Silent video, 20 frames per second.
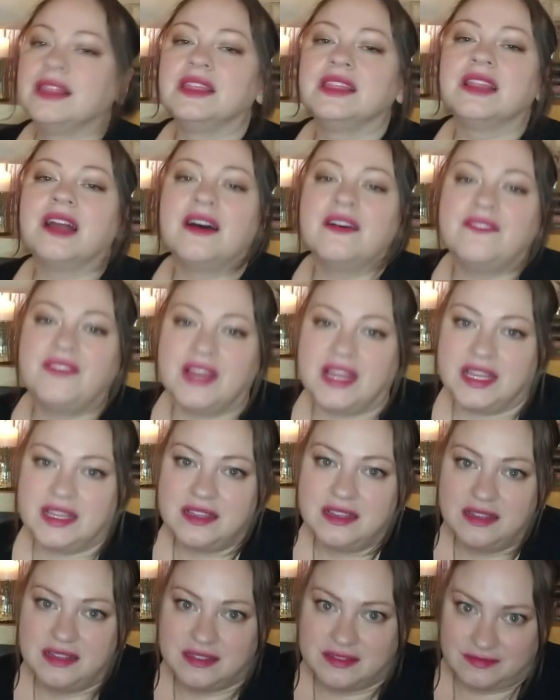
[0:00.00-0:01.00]

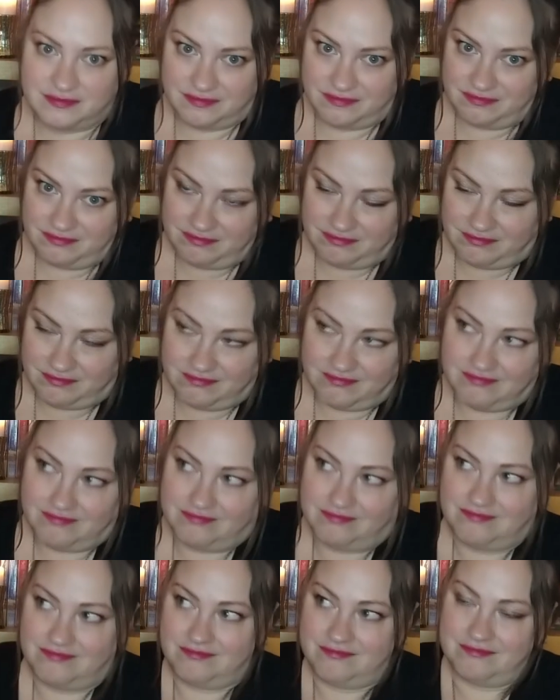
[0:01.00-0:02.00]
loving,
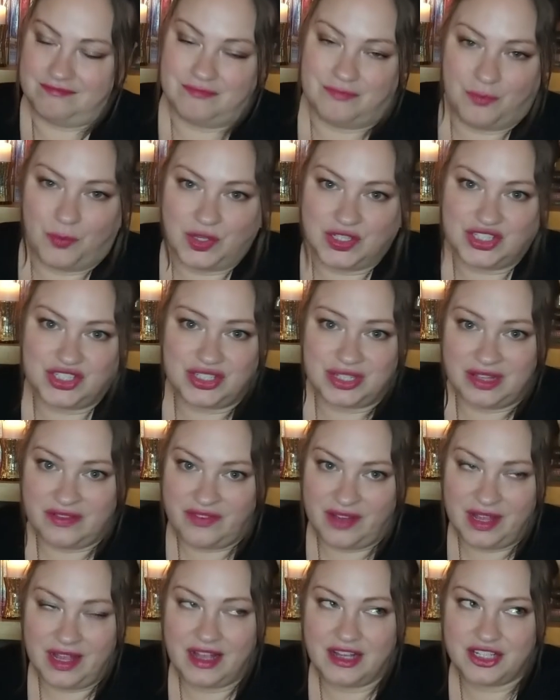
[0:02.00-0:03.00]
which
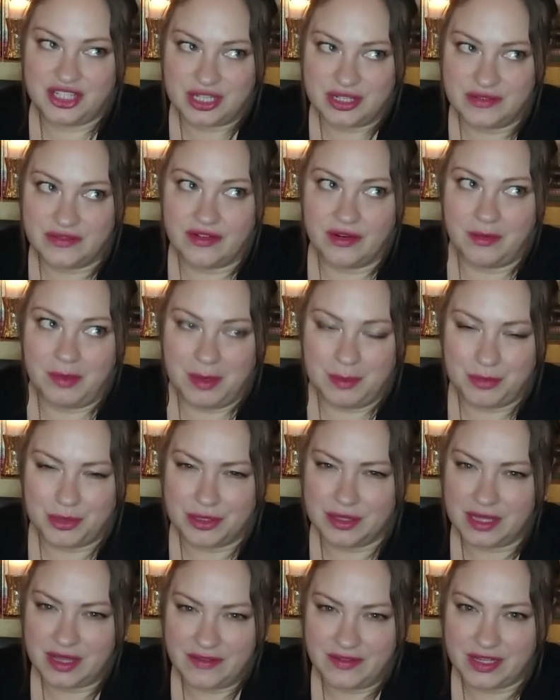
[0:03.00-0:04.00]
if I actually
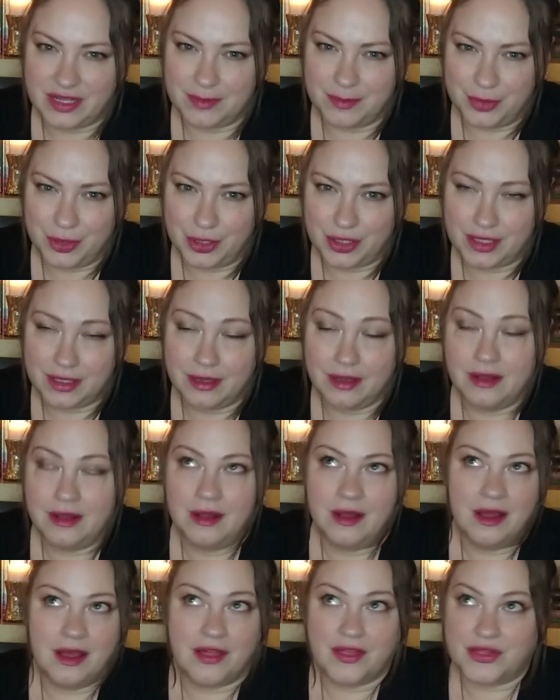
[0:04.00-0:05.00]
remember loving a book
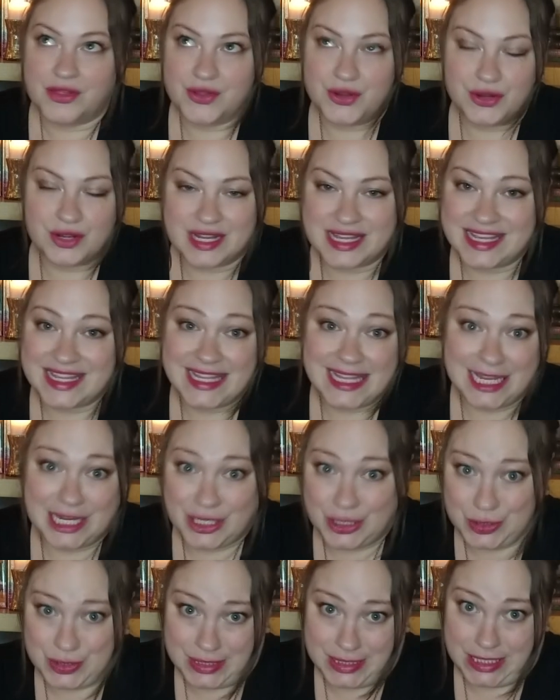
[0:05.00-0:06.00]
thirty
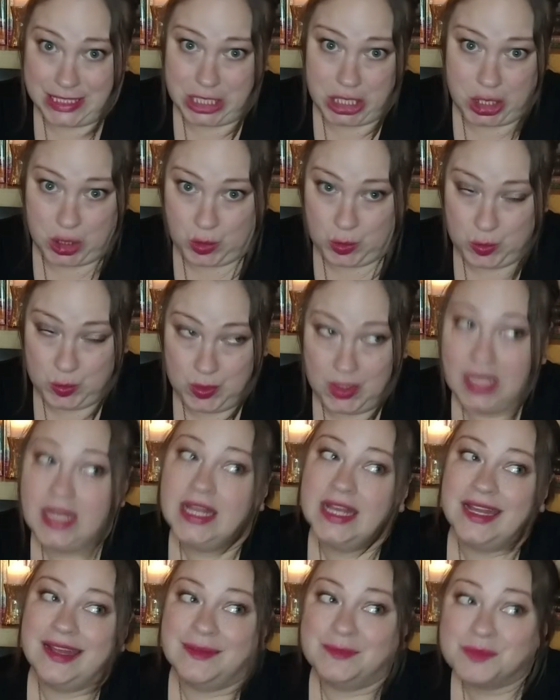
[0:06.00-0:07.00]
years ago,
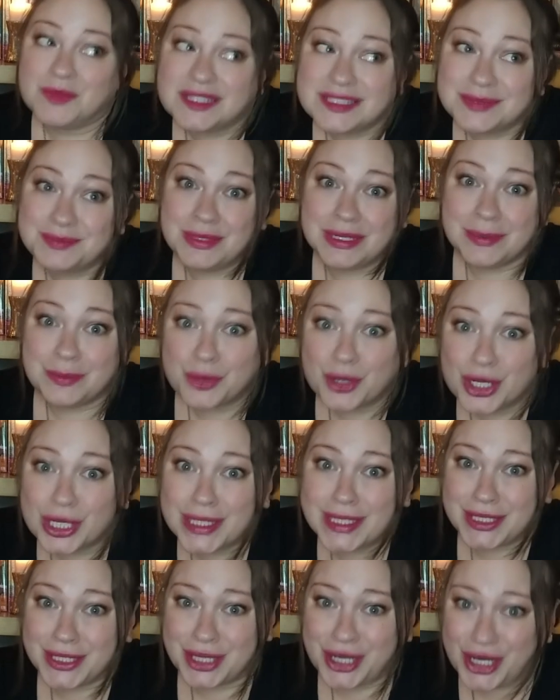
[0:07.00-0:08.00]
it must be
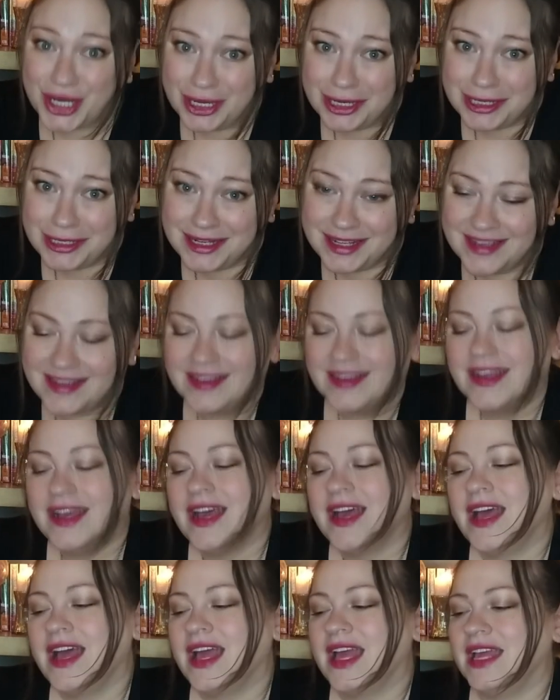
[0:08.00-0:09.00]
pretty good,
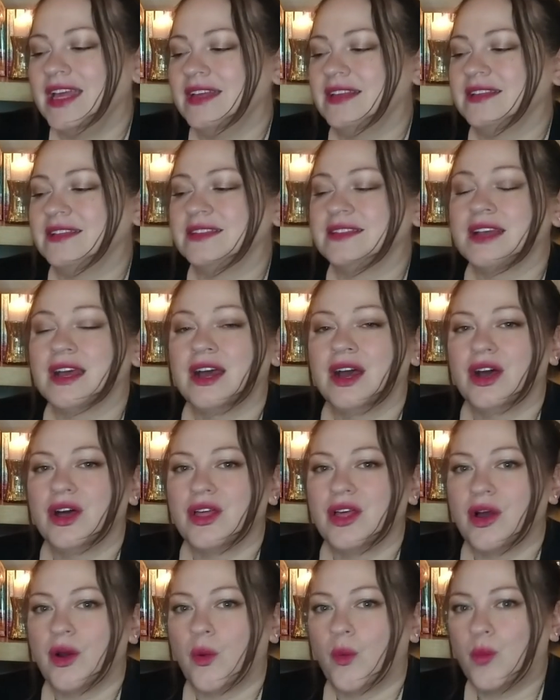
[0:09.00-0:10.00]
is
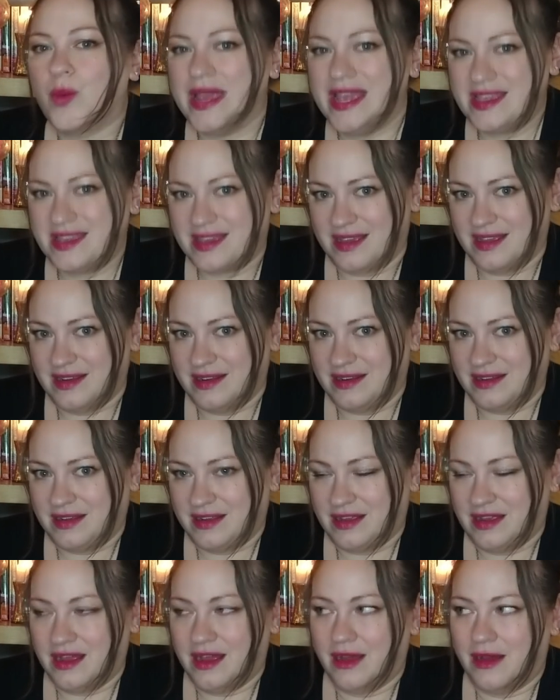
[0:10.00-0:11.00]
Weekend
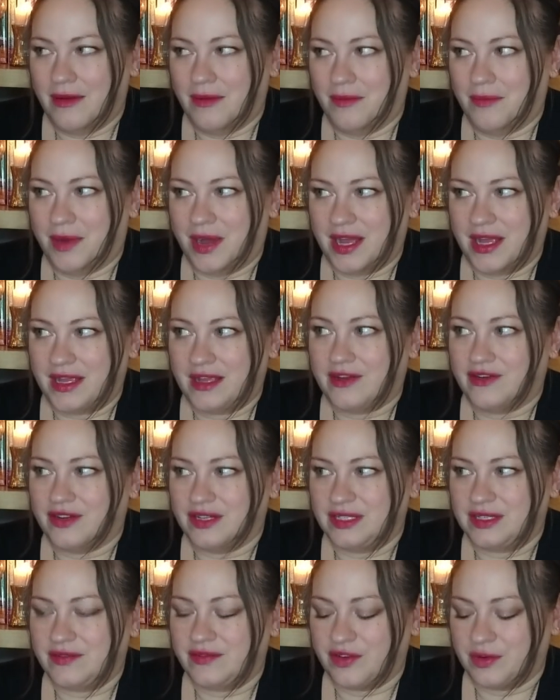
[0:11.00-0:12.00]
by
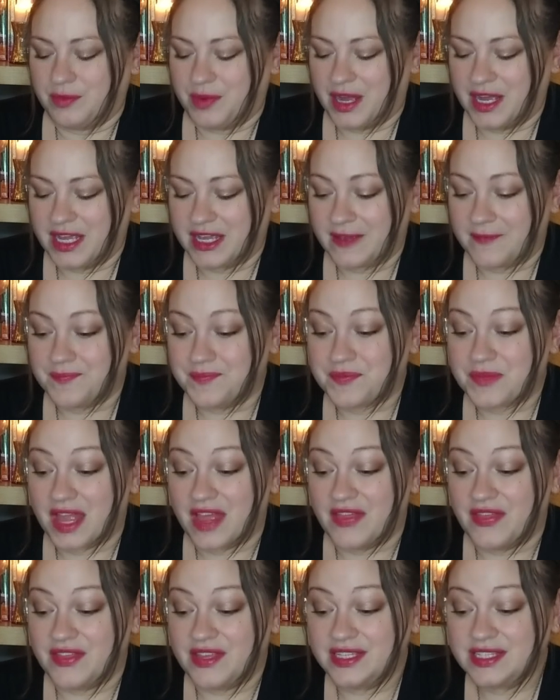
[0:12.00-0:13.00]
Christopher Pike.
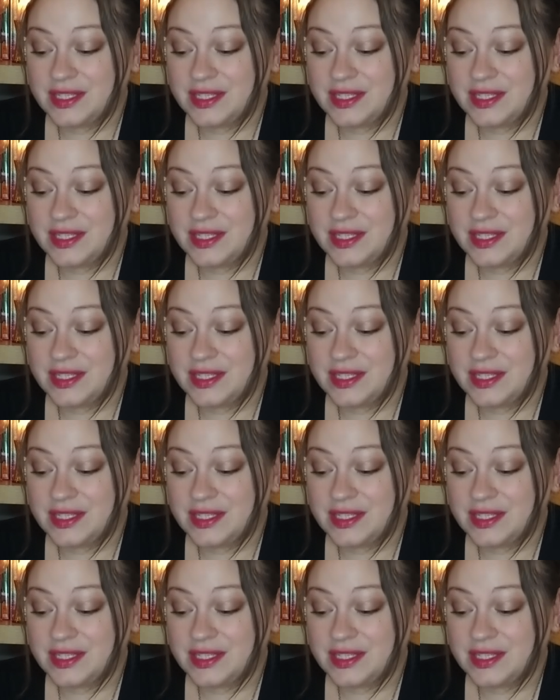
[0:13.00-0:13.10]
And